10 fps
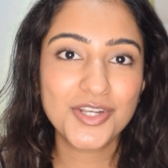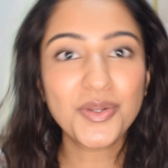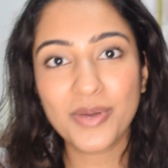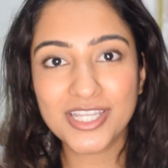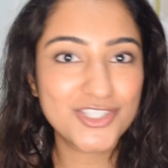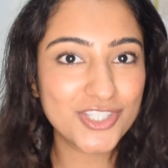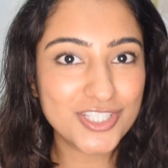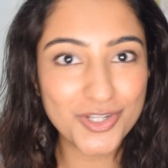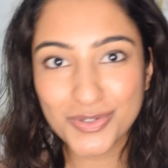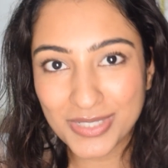No, it's
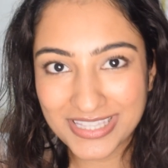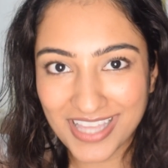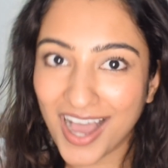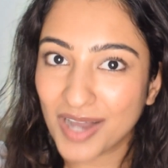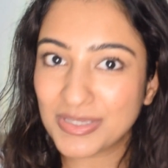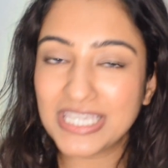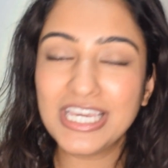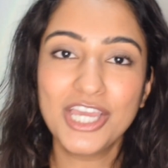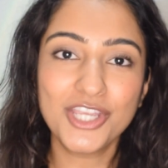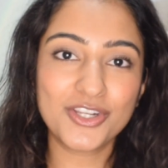just a rule in the
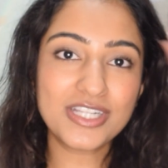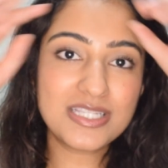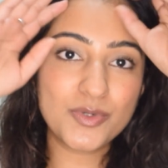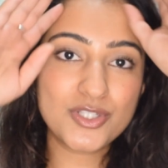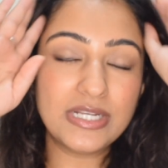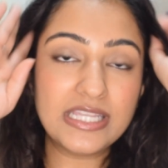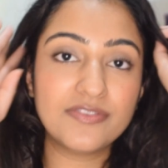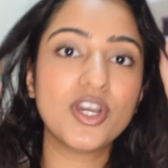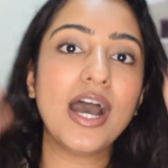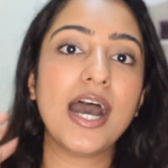army. You're not supposed to
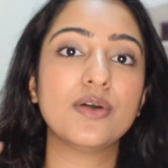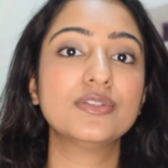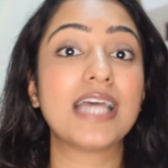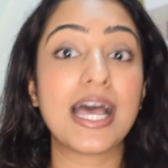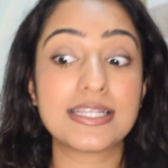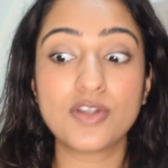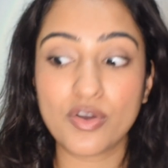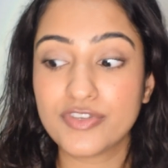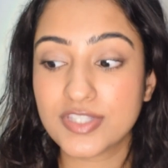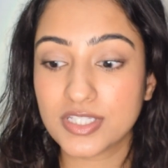leave your house as an
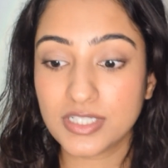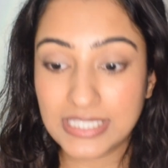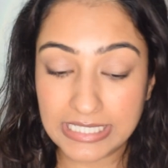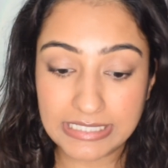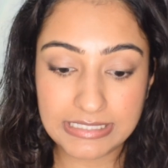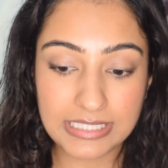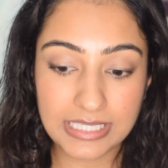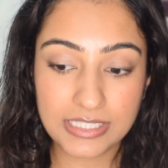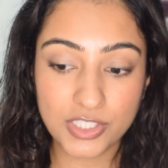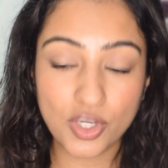officer kid
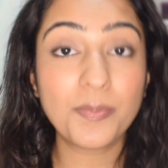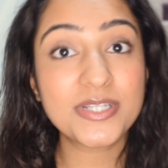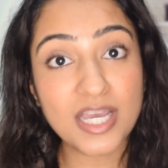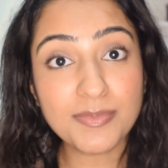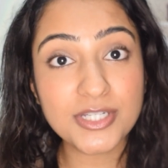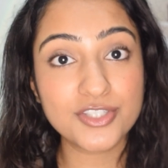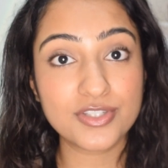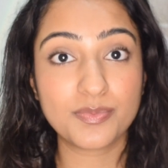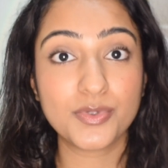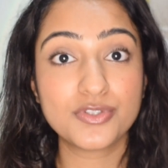in your pajamas.
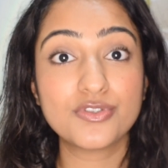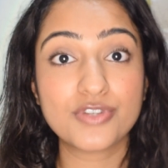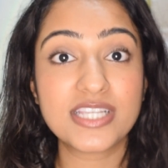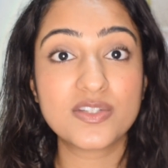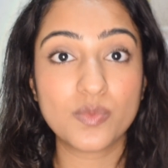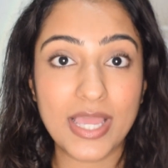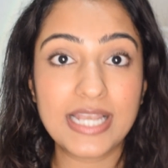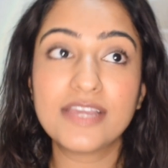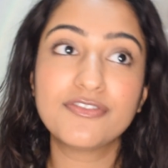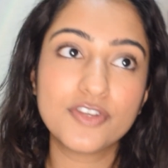You're supposed to dress
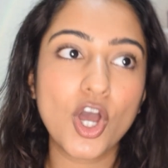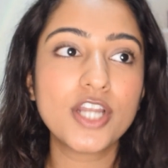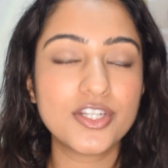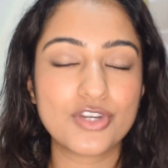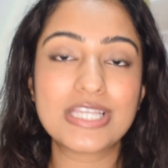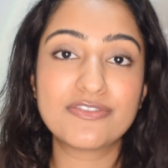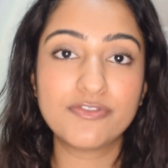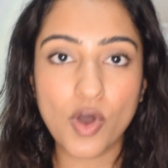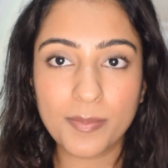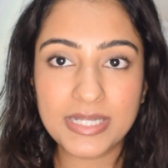well. If not dressed
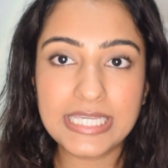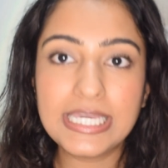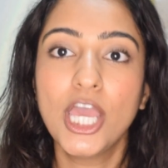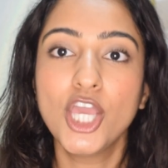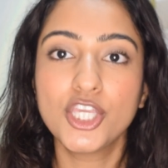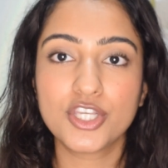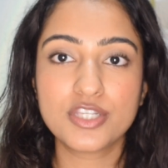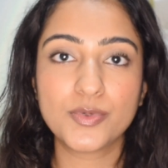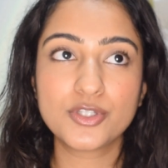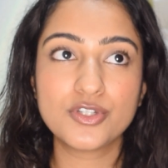formally, you're
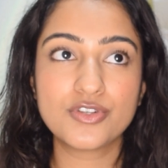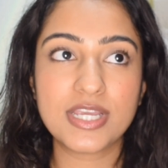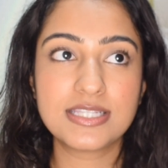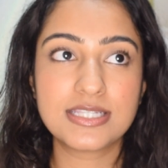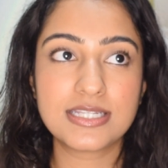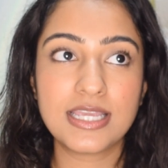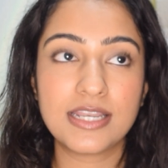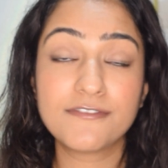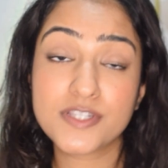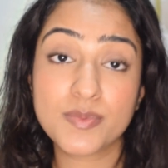supposed to dress
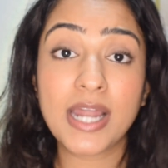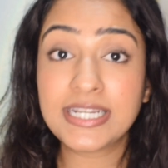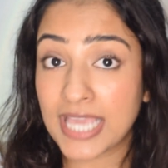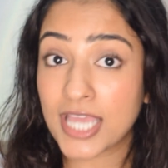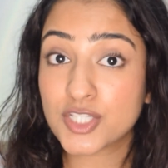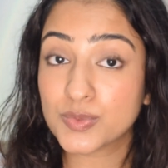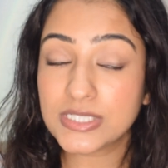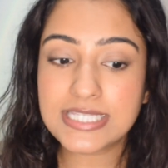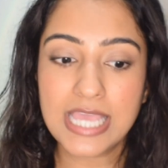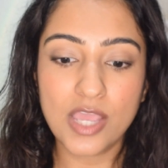in smart
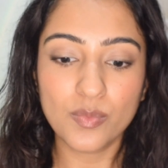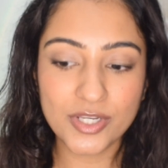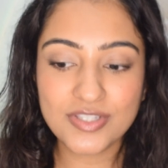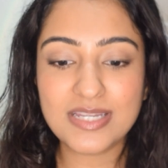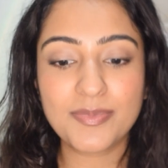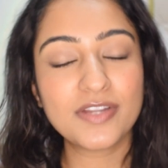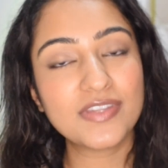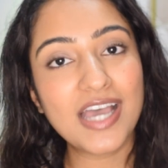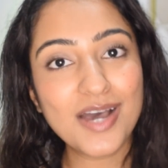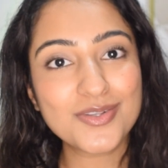casuals when you step out
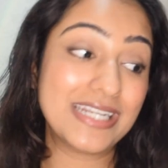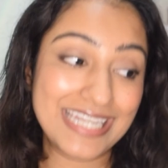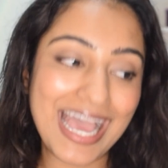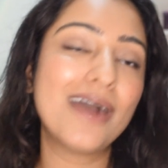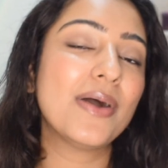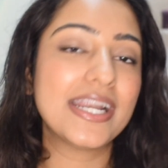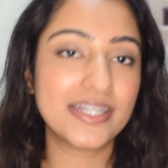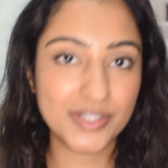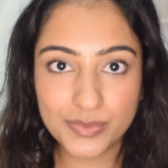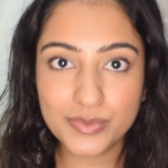of the house. Now I
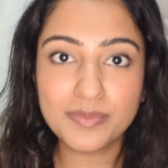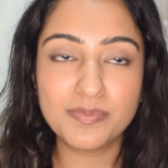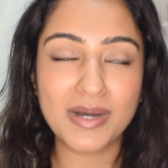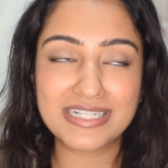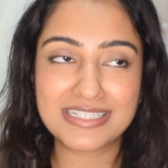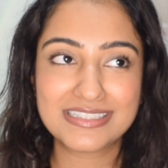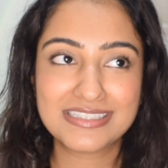do, but